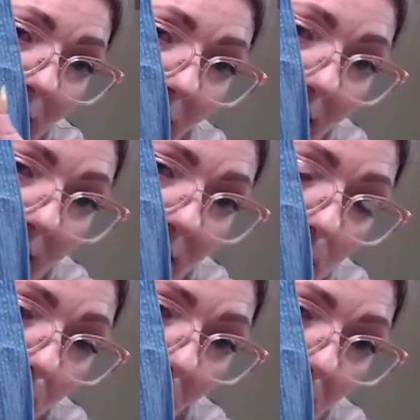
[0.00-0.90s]
then this
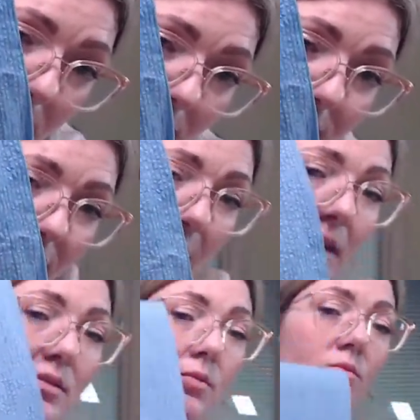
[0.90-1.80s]
bubbly
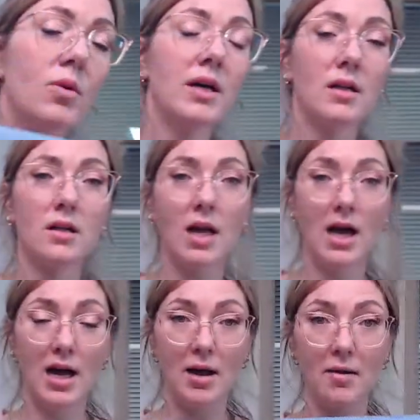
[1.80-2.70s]
effect will
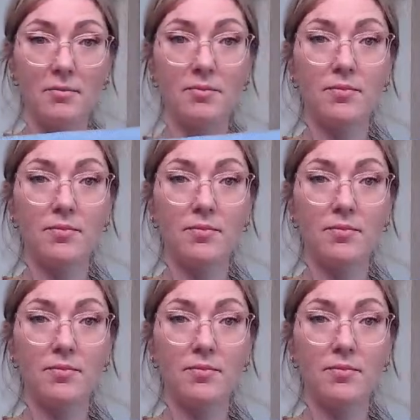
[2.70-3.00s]
uh,